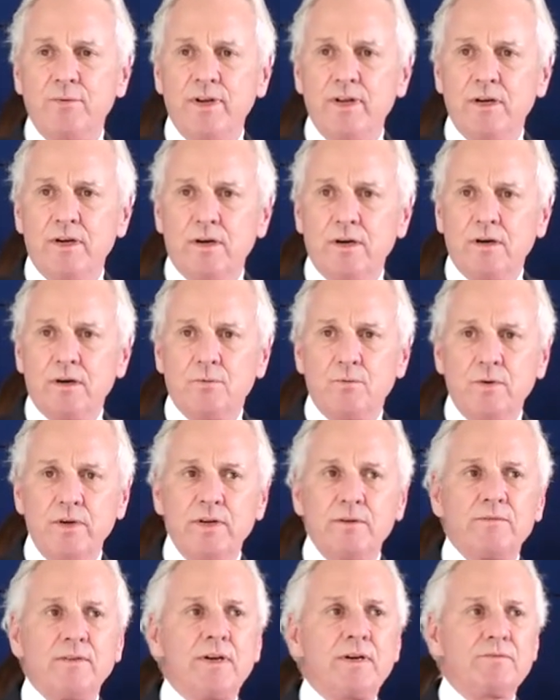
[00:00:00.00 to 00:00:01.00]
we are.
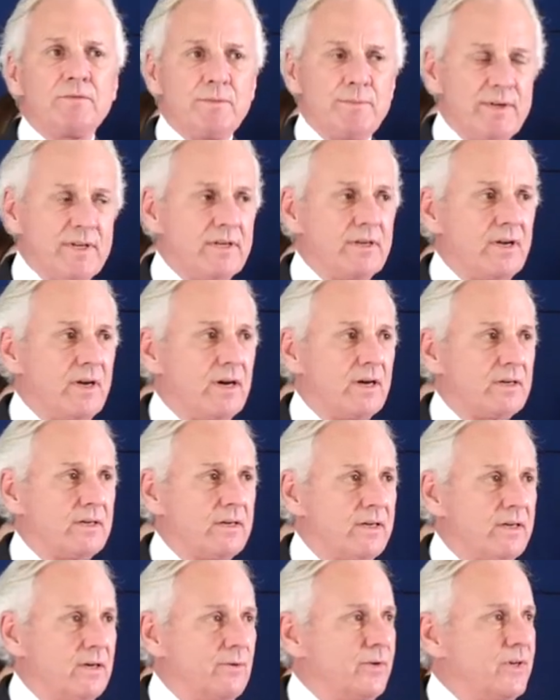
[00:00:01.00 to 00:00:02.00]
We've never been knocked
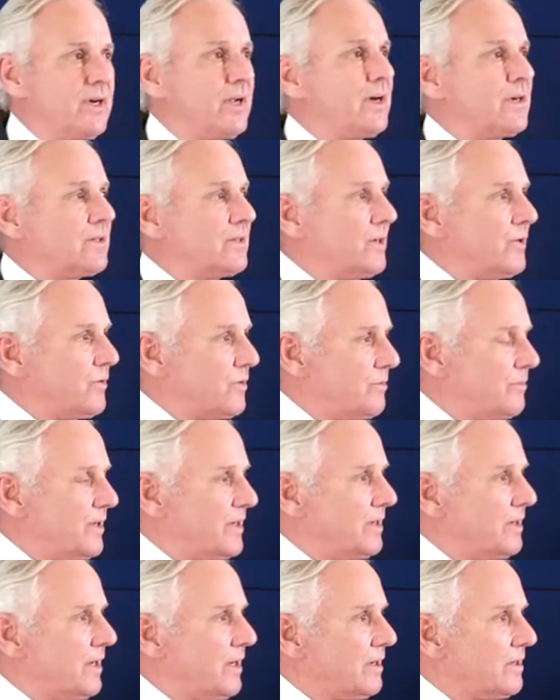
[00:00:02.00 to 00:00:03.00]
down. We're not going to
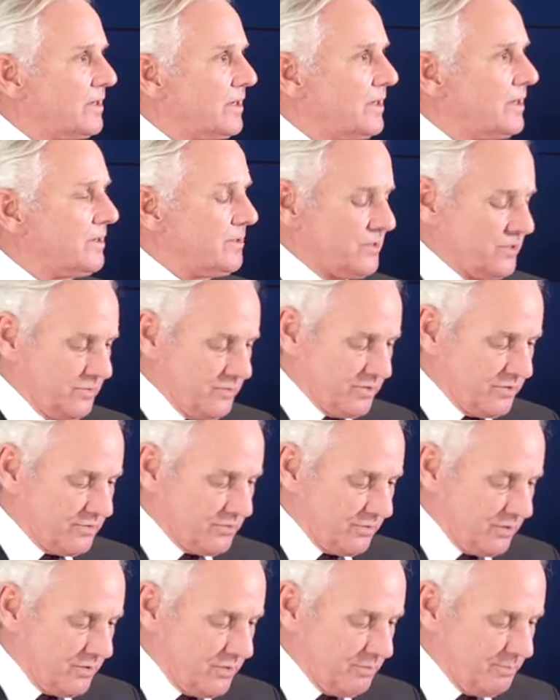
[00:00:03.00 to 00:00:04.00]
be knocked down because we're
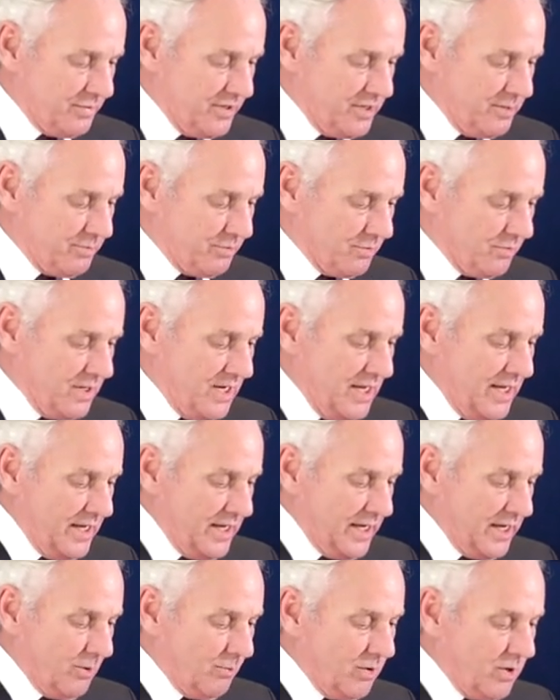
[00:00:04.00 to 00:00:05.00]
strong people.
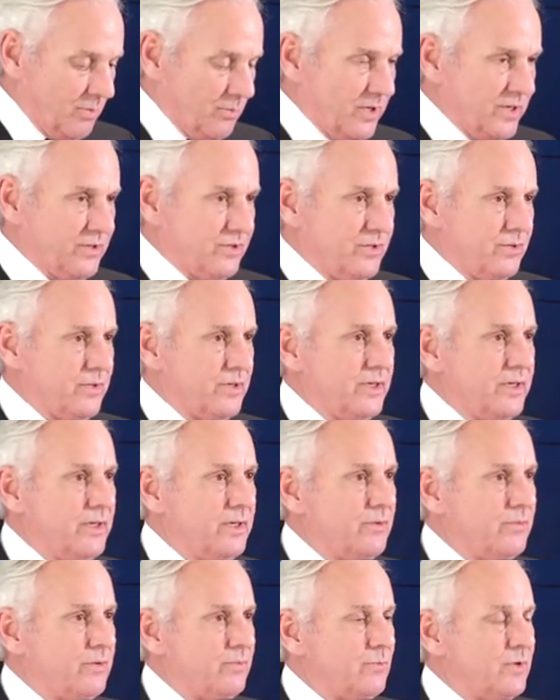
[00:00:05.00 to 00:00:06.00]
And what we're doing
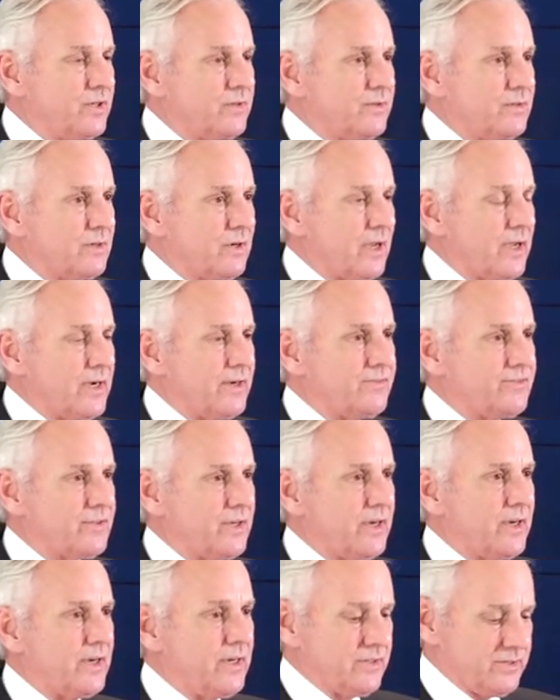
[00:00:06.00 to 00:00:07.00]
here with the life
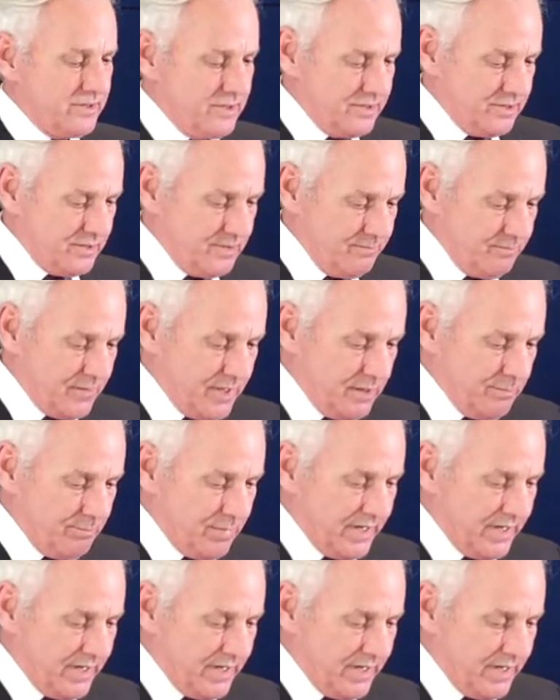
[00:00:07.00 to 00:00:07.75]
sciences and